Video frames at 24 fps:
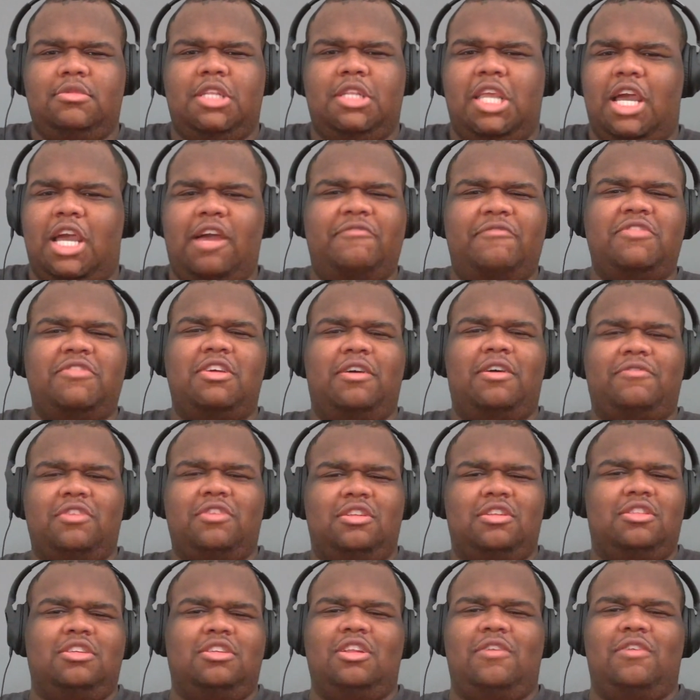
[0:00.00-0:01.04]
Yeah, I've
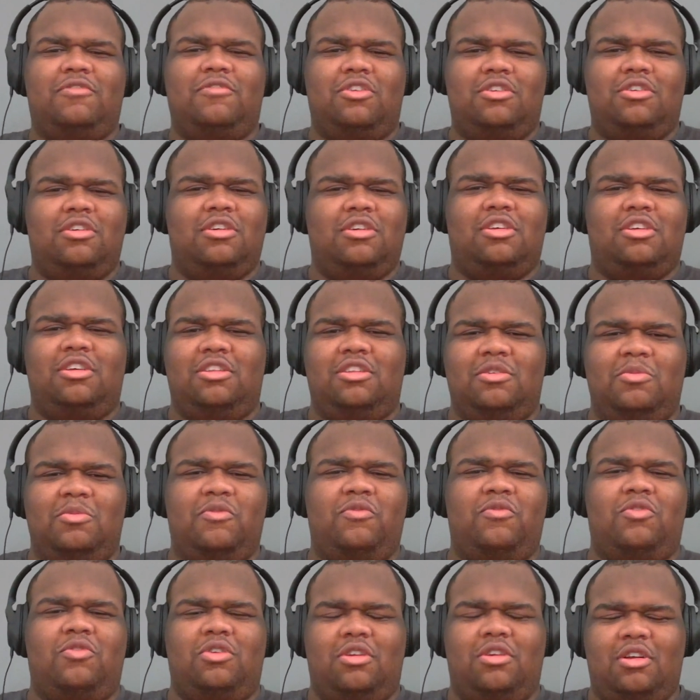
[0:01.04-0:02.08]
definitely never heard of Kingdom
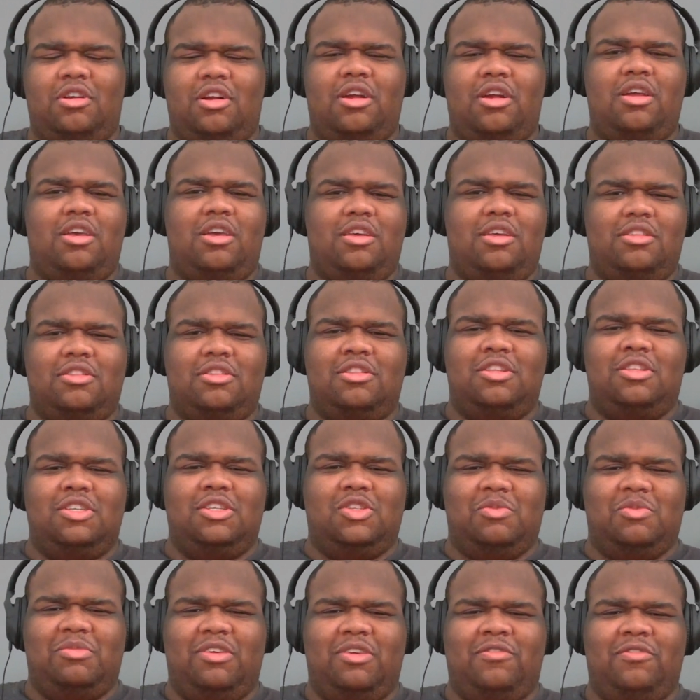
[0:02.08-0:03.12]
before. All right,
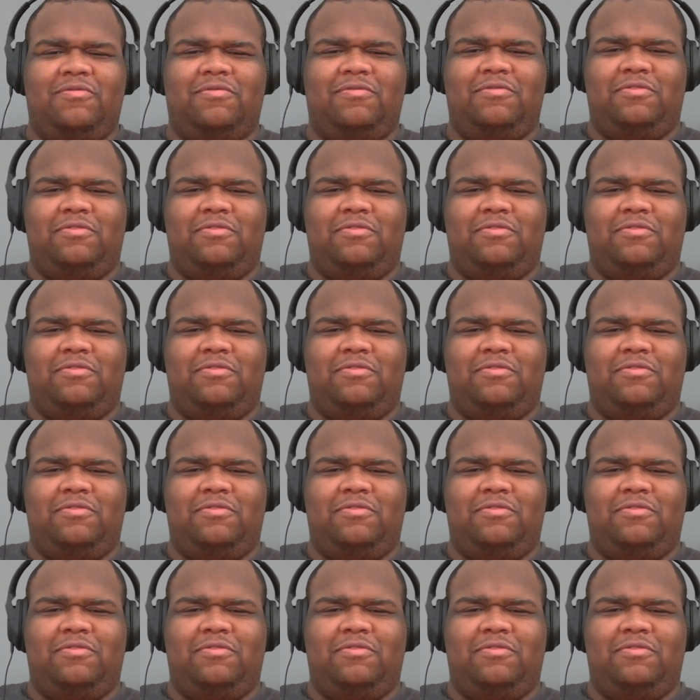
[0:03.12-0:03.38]
this will be